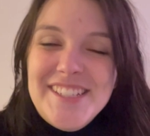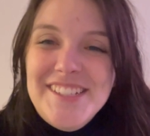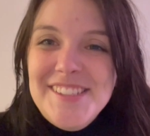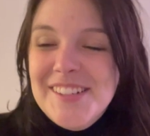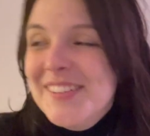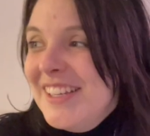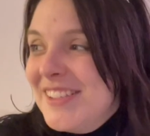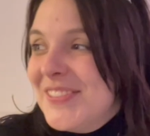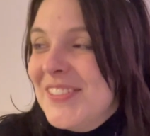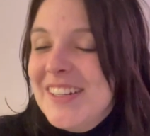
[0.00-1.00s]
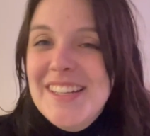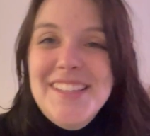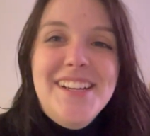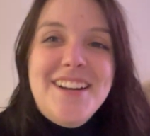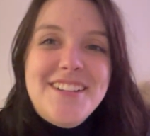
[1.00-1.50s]
year, so he's
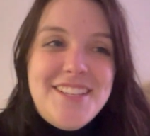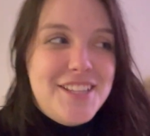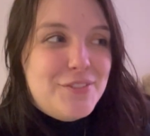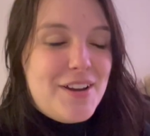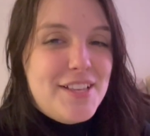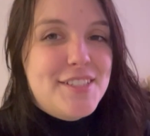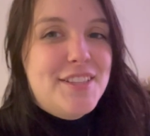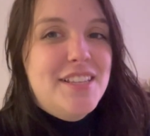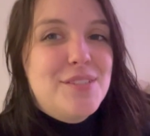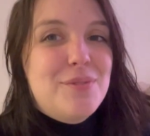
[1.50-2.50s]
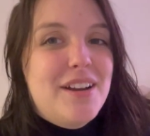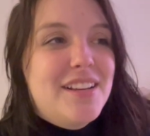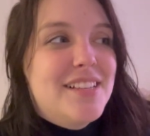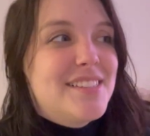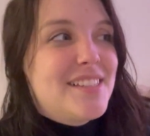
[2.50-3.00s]
really got to take the reins on this one
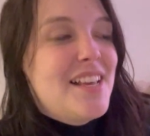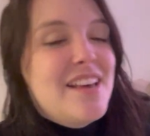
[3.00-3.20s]
because